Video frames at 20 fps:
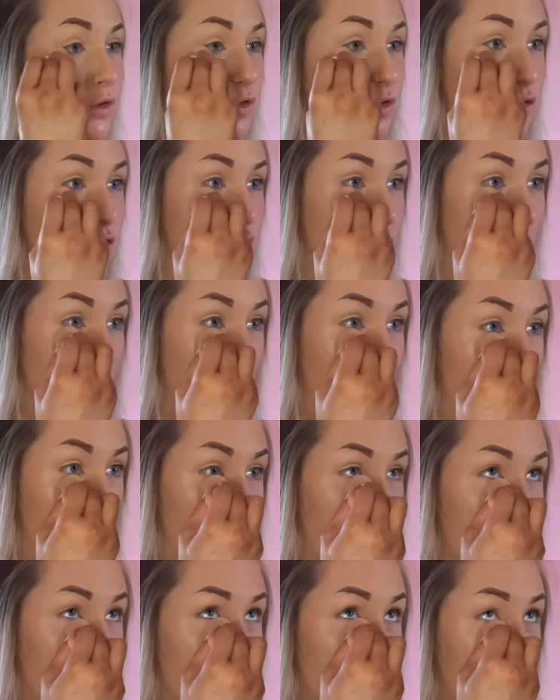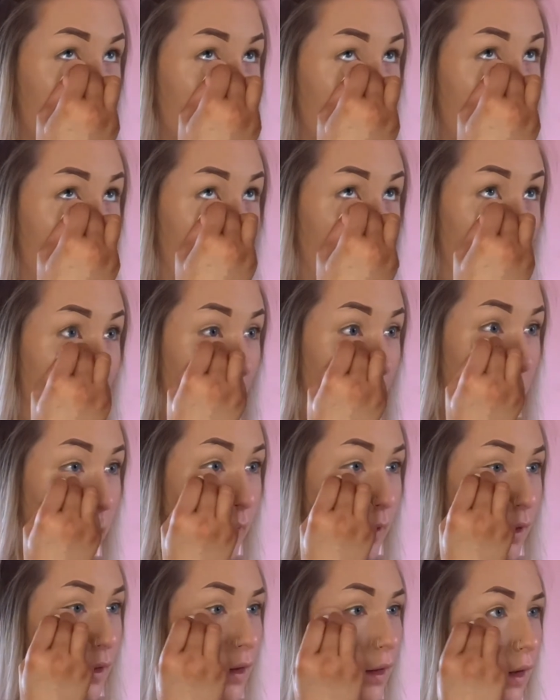is so good.
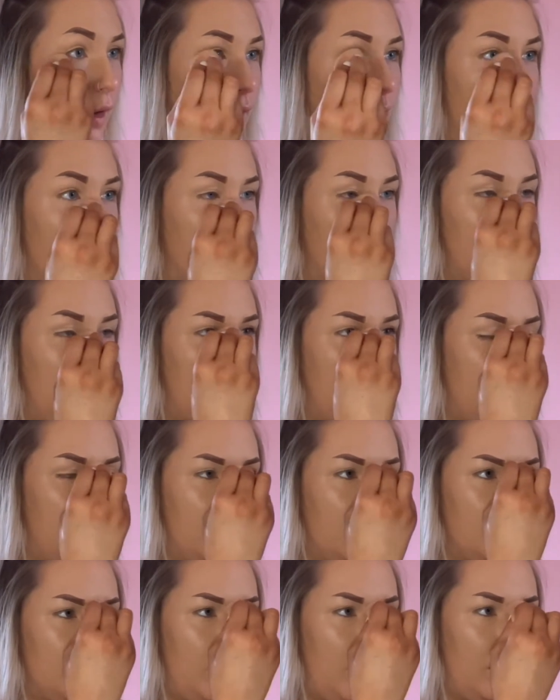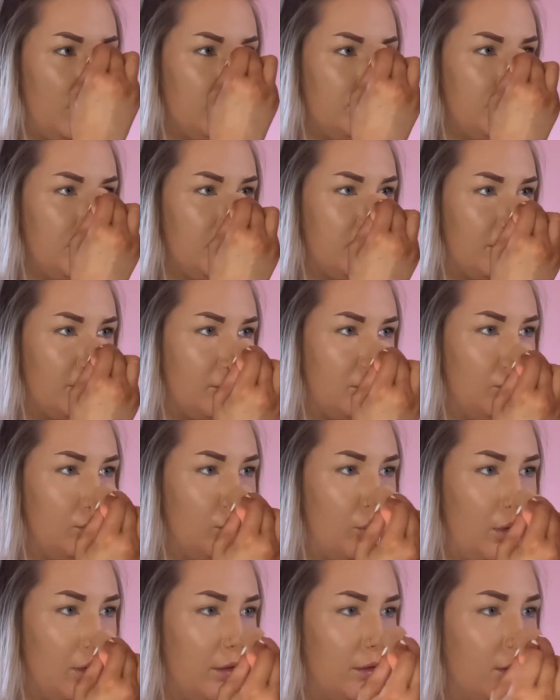And in a way, part of me doesn't
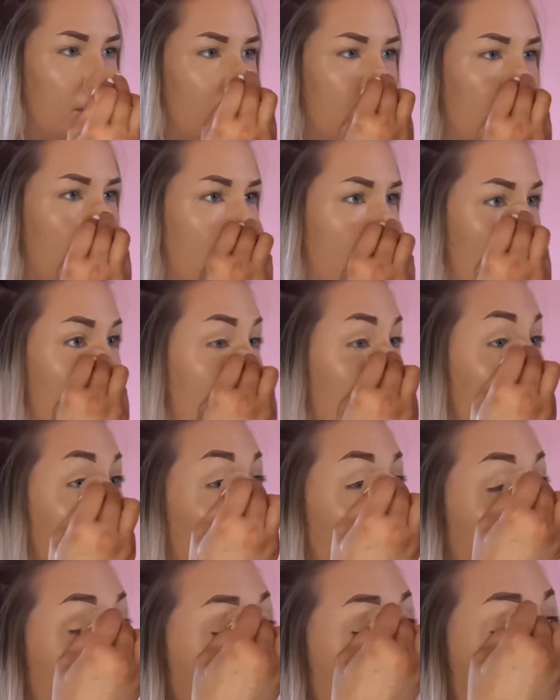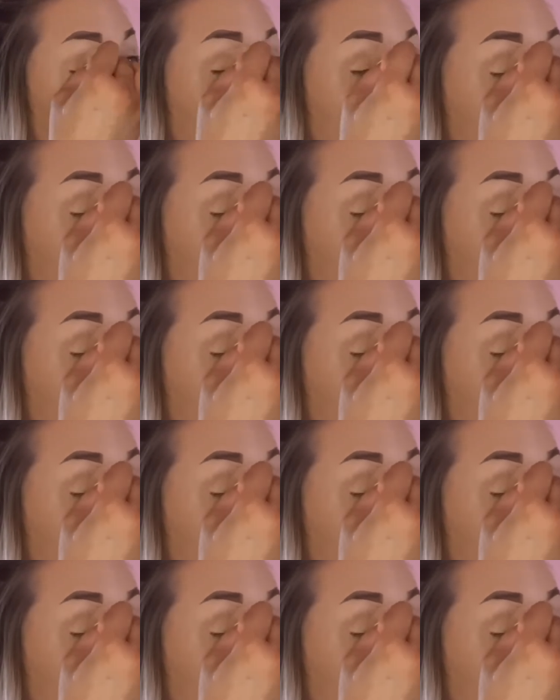want lockdown